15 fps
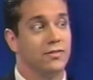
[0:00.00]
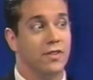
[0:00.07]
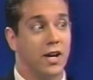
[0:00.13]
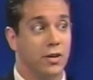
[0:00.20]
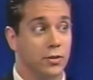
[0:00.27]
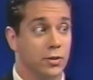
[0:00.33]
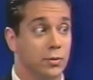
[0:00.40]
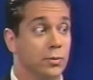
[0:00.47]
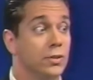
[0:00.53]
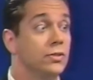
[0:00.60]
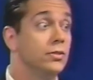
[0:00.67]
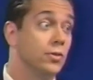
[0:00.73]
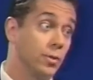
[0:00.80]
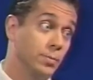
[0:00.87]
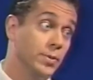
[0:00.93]
value
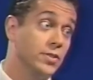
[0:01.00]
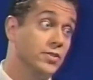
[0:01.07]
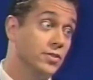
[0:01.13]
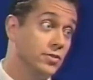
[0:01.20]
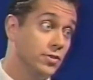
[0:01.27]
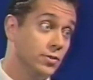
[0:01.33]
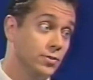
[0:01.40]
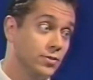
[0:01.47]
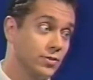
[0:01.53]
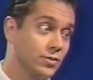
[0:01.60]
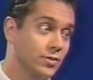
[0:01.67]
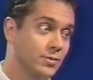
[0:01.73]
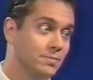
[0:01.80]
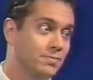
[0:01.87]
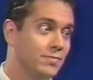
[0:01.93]
to our business
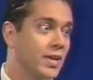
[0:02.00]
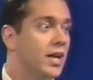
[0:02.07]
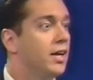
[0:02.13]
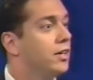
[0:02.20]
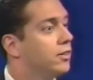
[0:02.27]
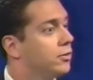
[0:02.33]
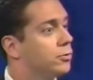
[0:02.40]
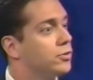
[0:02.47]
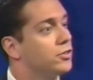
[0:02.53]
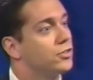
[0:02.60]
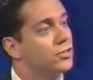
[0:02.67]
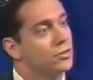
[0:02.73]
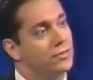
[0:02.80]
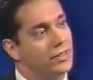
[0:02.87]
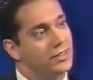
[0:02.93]
users. There was a
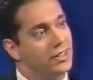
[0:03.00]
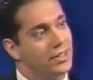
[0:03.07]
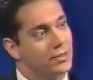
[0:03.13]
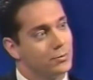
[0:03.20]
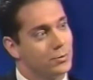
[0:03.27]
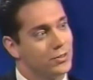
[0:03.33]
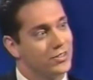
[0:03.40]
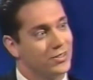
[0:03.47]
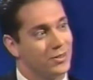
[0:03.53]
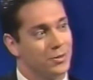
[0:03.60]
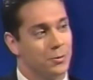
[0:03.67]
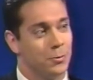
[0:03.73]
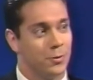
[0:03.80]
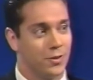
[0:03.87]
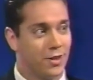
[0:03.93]
survey taken recently
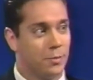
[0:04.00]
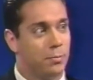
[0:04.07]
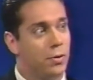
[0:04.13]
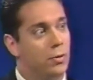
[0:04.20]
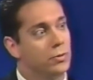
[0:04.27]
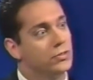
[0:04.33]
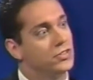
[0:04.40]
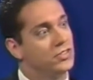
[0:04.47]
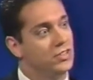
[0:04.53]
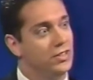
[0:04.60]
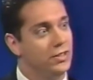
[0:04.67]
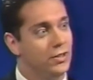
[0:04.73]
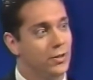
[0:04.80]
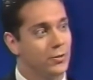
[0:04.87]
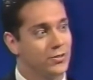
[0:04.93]
where they polled C
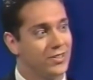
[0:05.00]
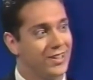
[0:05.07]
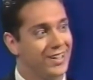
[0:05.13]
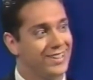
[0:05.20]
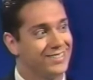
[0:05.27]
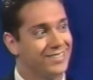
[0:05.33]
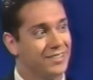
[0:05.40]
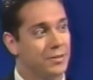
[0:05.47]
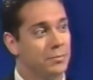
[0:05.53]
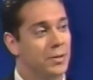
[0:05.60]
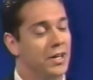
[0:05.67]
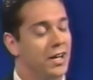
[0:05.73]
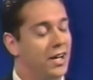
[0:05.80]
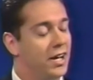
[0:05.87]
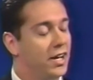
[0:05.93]
E Os and asked them,
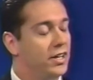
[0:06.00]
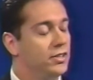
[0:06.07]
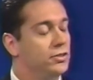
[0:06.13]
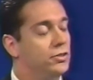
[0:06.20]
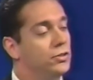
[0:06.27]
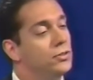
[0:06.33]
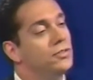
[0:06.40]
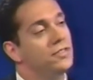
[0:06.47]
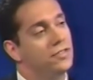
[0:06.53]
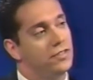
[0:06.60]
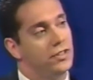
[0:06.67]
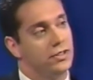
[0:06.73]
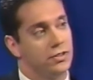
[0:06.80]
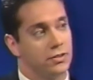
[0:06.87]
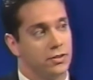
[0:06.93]
do you
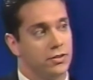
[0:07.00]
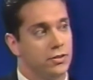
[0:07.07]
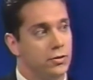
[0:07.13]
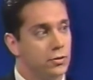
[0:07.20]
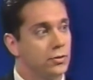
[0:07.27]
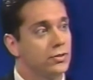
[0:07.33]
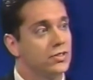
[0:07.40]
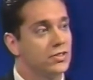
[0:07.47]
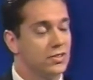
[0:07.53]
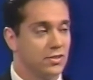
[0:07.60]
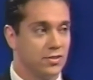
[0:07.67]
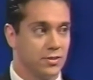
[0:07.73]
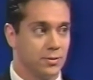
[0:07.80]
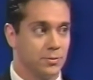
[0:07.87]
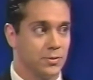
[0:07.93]
feel your
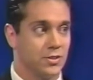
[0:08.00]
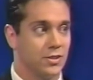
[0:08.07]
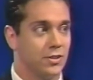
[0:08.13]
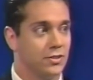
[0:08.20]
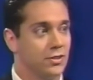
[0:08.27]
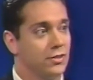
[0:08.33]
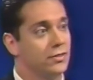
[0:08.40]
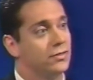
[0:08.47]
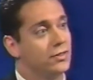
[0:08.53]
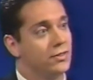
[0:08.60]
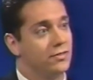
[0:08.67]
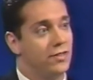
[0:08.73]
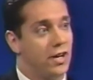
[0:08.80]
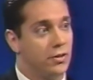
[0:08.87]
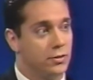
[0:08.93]
systems are
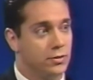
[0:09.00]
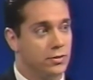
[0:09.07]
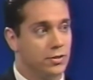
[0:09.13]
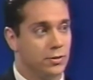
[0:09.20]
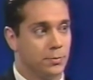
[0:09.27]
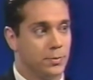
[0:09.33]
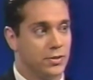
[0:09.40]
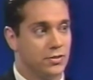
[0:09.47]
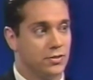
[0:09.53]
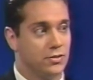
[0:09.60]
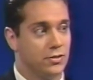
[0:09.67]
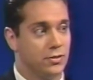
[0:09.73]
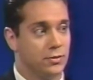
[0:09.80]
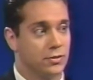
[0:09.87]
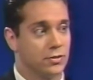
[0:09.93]
delivering value to your
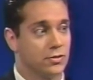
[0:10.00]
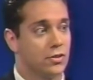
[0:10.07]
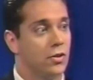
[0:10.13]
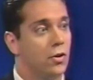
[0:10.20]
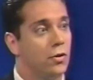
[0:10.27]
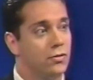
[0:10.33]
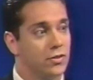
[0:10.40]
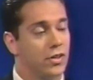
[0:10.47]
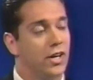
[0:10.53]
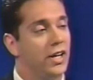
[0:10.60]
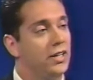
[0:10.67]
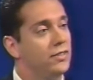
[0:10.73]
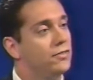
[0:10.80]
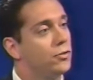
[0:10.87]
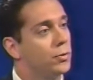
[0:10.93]
business users? Over
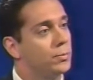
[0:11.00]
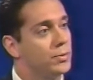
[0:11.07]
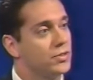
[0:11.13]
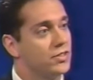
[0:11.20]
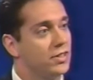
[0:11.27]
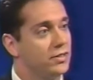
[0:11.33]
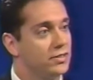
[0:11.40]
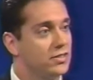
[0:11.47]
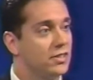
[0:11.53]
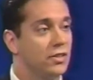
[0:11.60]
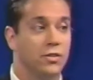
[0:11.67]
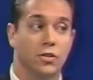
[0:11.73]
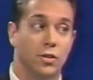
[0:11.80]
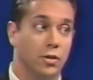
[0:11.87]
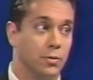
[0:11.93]
eighty-four percent
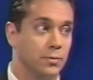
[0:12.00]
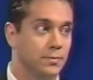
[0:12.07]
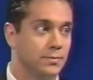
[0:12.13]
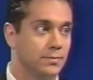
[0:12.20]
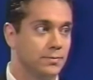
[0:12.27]
said no.